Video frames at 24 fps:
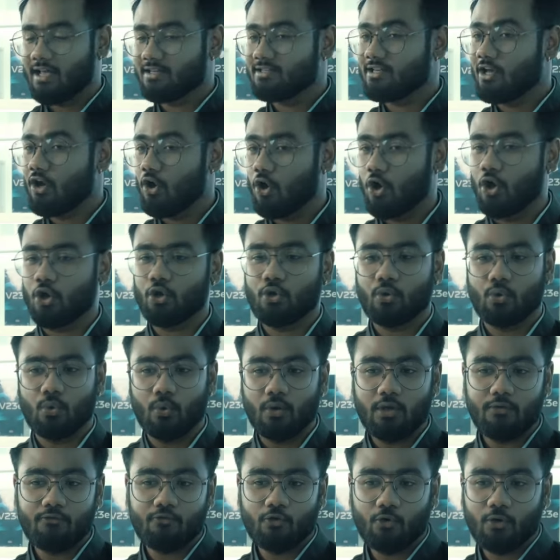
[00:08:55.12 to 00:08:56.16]
flagship
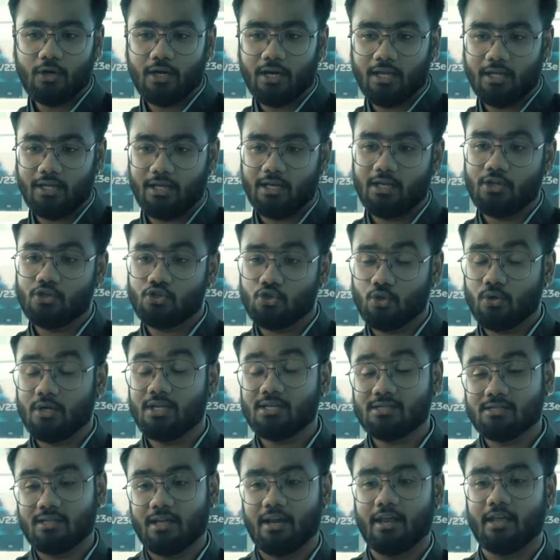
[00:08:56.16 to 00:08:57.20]
chips because
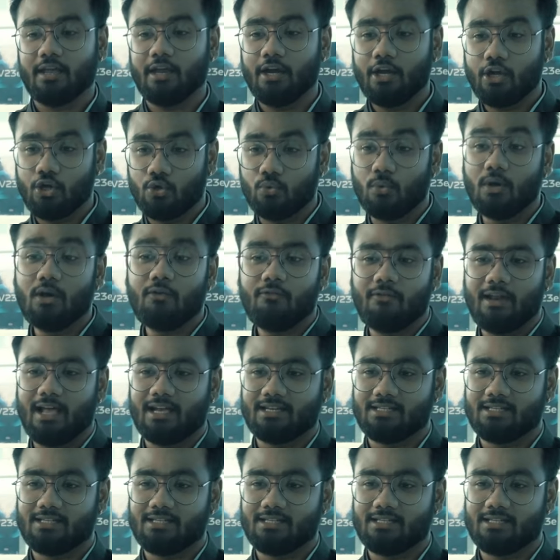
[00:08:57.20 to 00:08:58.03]
in X80 we have